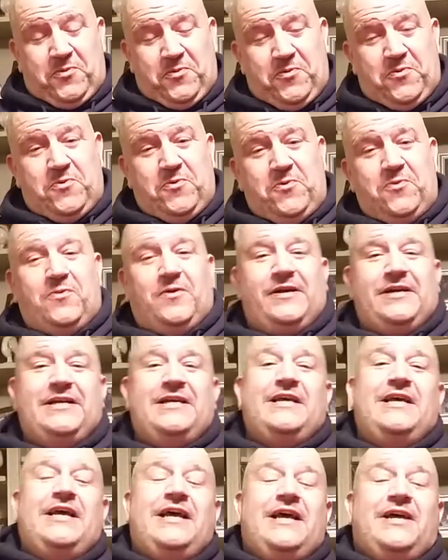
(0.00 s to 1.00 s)
Ooh.
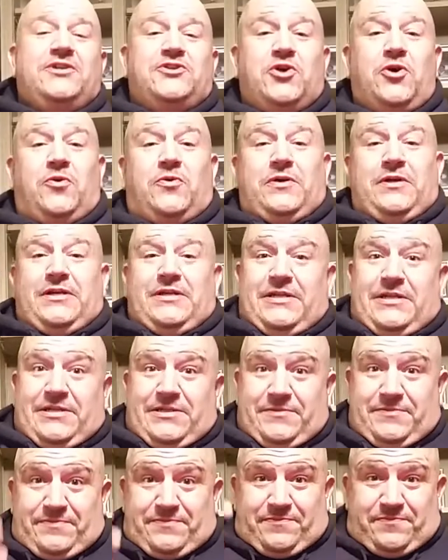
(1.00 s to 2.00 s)
So,
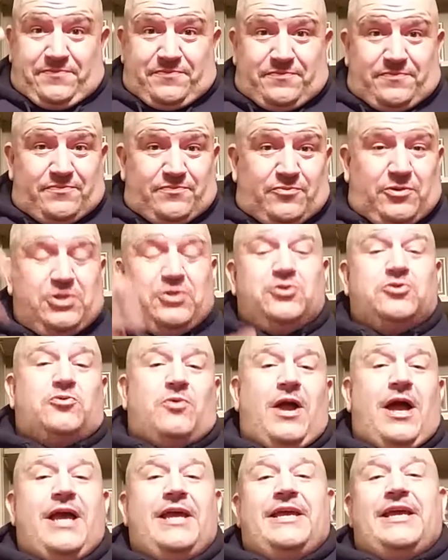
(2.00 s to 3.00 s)
when you use
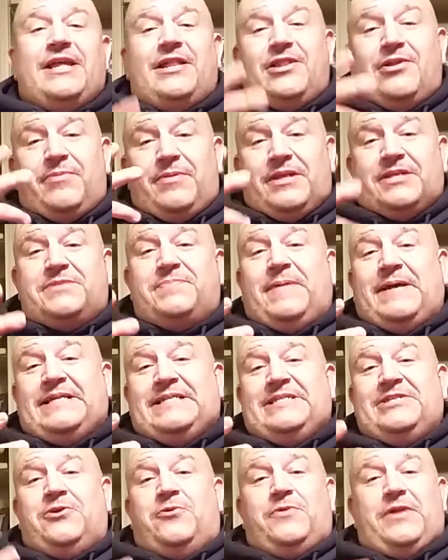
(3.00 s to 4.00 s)
rye, you get a little bit of a
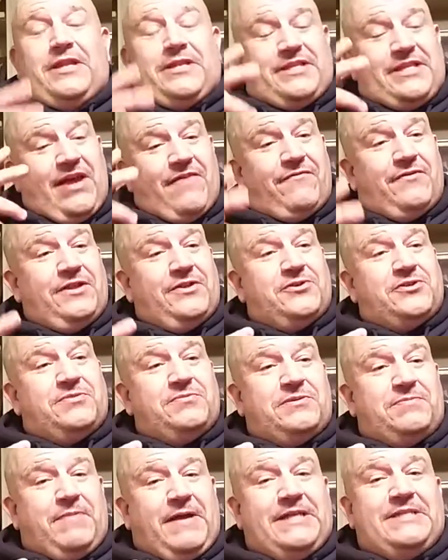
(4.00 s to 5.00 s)
spicy note, and definitely there's
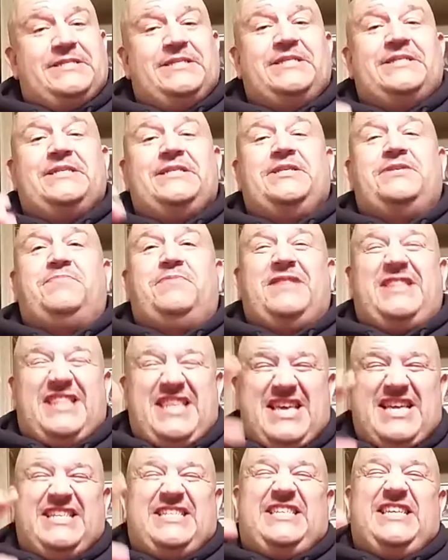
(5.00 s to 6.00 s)
some spiciness in this, but
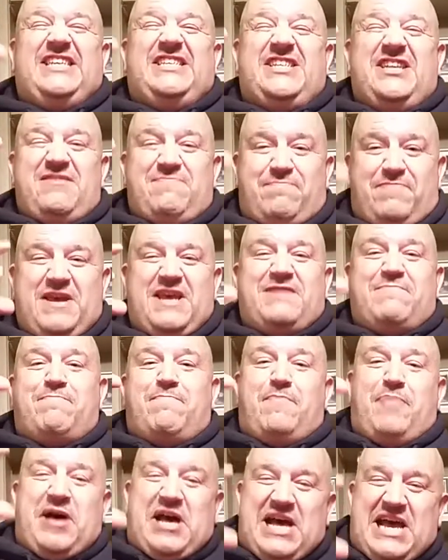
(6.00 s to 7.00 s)
this is a
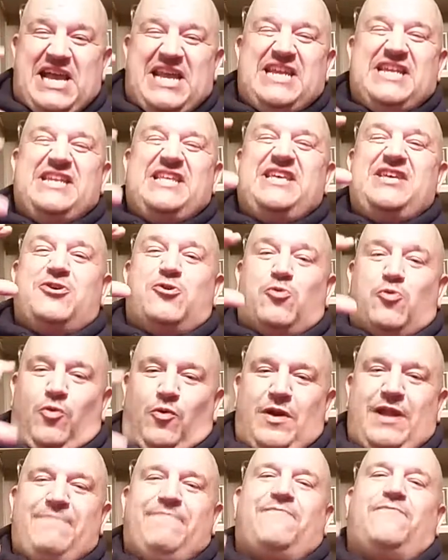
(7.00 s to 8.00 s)
big, piney
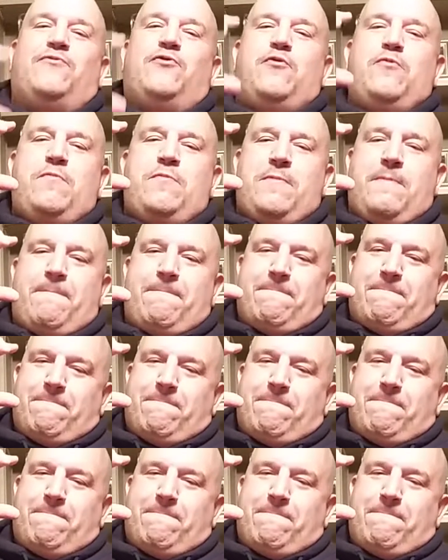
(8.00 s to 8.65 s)
grapefruit.